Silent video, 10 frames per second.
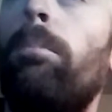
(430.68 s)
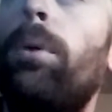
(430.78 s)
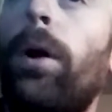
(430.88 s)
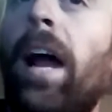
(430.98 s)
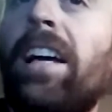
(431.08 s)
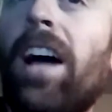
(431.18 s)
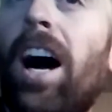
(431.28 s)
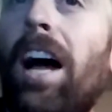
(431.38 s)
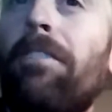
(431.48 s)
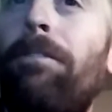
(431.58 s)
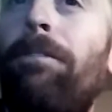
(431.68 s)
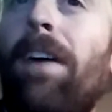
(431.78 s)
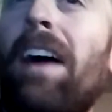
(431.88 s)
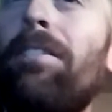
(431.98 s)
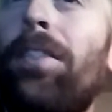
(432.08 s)
But I got
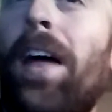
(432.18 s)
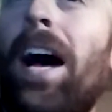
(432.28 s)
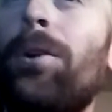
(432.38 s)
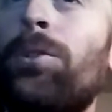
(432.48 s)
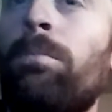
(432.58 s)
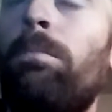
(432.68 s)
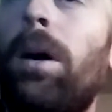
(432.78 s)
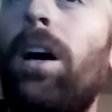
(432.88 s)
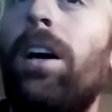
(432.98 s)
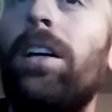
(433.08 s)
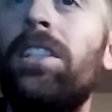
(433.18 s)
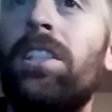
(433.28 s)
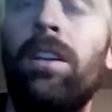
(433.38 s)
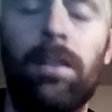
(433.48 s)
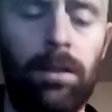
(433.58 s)

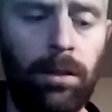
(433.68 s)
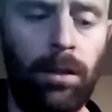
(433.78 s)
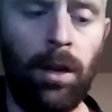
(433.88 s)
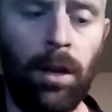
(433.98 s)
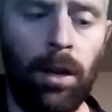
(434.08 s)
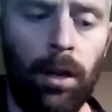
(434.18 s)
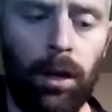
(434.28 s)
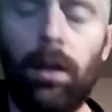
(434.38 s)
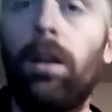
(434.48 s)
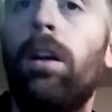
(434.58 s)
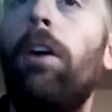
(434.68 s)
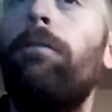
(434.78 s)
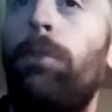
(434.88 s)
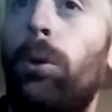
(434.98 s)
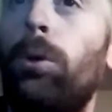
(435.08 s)
$5,000,
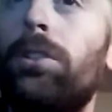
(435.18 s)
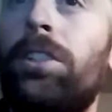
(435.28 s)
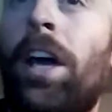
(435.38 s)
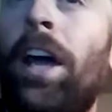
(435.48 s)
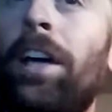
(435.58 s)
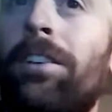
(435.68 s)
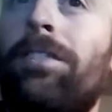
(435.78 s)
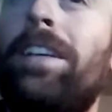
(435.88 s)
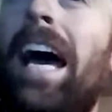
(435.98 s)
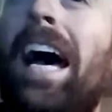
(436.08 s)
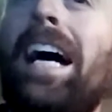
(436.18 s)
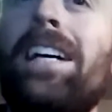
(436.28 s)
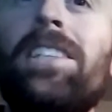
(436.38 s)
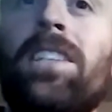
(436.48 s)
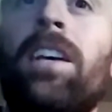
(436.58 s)
a full tank of
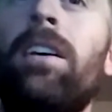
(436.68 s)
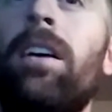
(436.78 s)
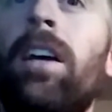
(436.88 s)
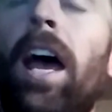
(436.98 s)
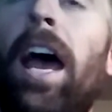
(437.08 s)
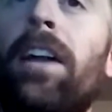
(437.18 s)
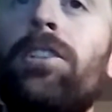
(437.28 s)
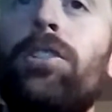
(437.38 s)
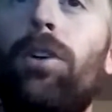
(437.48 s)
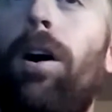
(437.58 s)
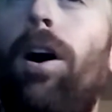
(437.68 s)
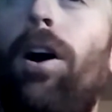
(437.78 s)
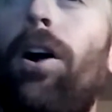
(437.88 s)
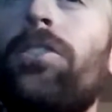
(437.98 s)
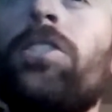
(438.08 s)
gas, and a
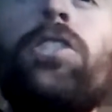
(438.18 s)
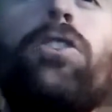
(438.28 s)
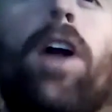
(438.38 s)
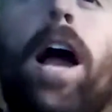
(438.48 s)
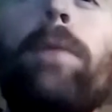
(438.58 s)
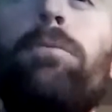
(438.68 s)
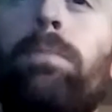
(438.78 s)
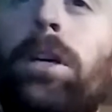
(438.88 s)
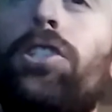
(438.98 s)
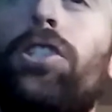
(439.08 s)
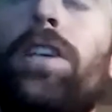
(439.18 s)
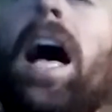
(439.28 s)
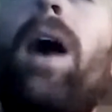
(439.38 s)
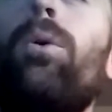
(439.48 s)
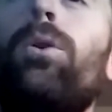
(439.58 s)
stars and stripes beach
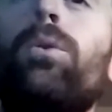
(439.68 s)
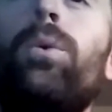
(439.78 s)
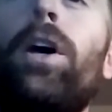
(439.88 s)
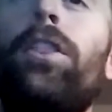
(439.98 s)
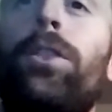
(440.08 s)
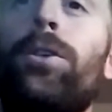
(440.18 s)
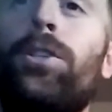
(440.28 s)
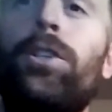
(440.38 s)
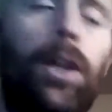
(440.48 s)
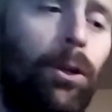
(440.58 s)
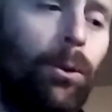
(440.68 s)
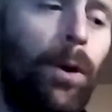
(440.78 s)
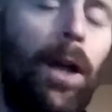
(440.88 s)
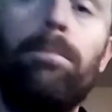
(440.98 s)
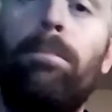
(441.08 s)
towel with a
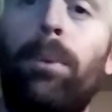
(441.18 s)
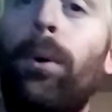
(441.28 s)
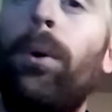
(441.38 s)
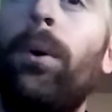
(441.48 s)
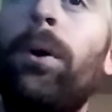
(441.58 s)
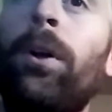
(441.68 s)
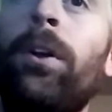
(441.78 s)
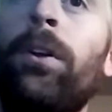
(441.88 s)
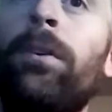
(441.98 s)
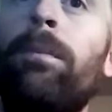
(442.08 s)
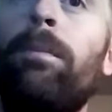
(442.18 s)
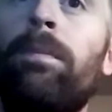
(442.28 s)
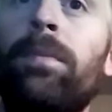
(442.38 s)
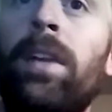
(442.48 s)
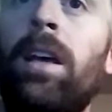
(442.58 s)
cigarette burn.
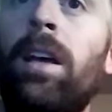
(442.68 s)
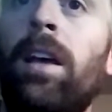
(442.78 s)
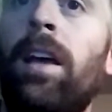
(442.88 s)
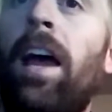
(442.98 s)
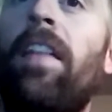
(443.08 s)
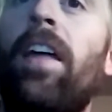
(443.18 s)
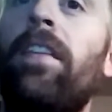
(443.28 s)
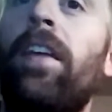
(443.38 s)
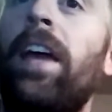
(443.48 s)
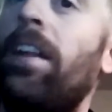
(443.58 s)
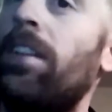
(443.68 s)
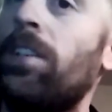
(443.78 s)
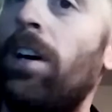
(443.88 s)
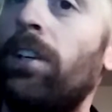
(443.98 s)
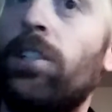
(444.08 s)
And then the end of the
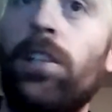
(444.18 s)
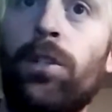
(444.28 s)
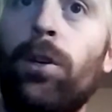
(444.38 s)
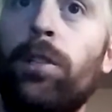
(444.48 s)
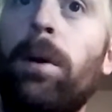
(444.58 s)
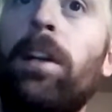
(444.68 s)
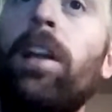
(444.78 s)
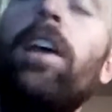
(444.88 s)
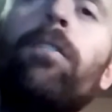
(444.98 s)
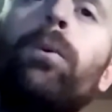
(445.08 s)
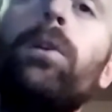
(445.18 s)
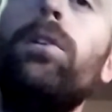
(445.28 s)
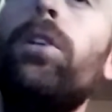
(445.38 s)
song, just as you'd expect it. If we